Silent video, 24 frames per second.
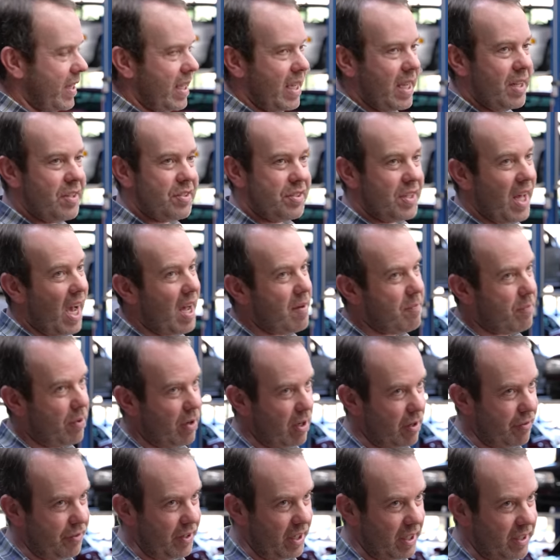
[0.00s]
It's not
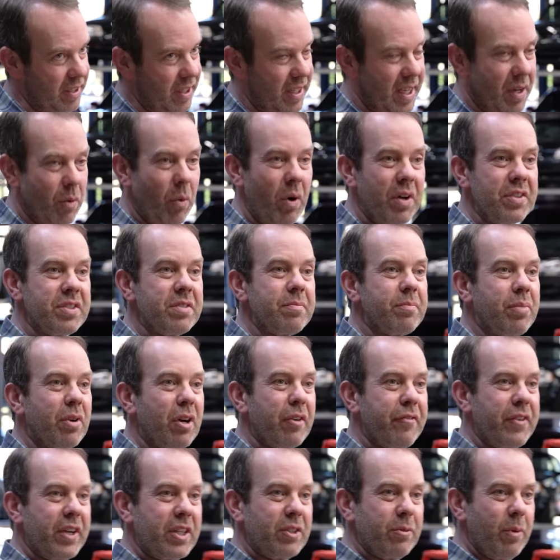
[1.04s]
perfect. It wasn't
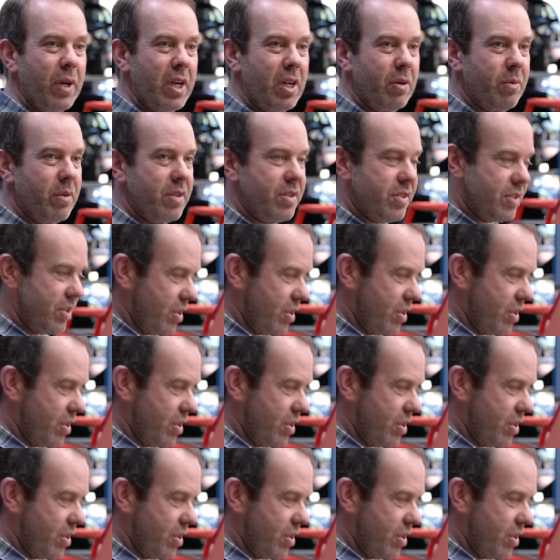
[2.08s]
perfect when it was